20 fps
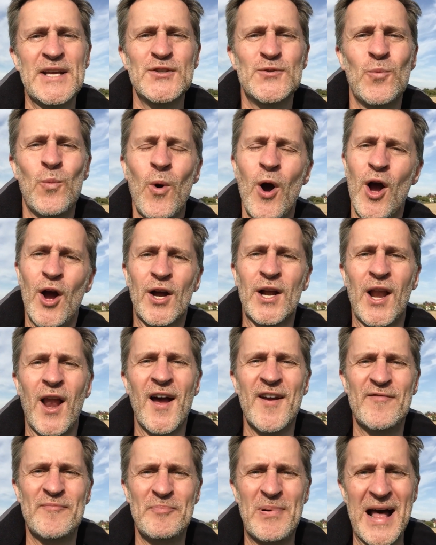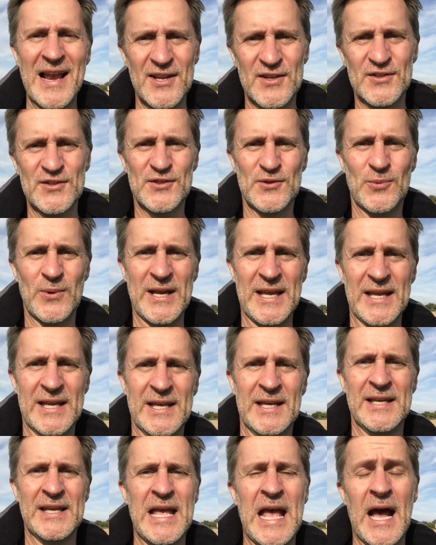is Work-Life Balance
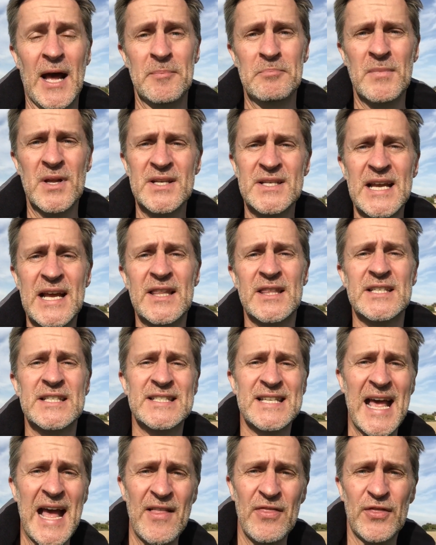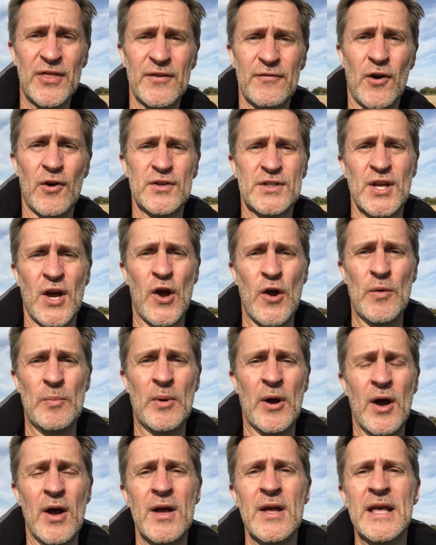Week, and Monday the 10th of
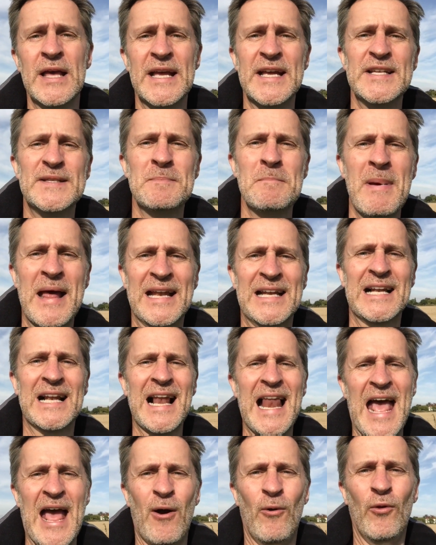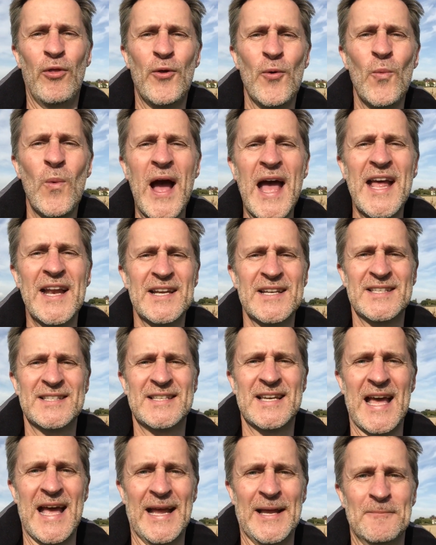October is Mental Health Awareness
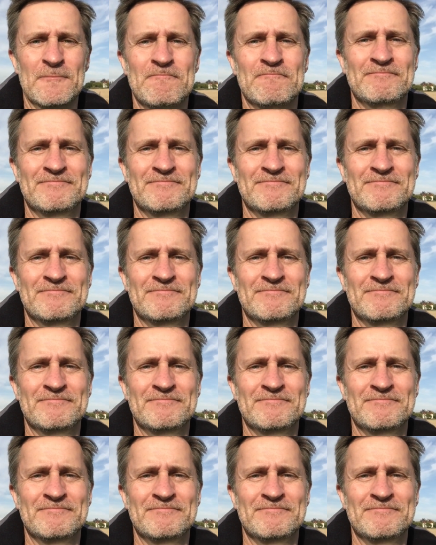Day.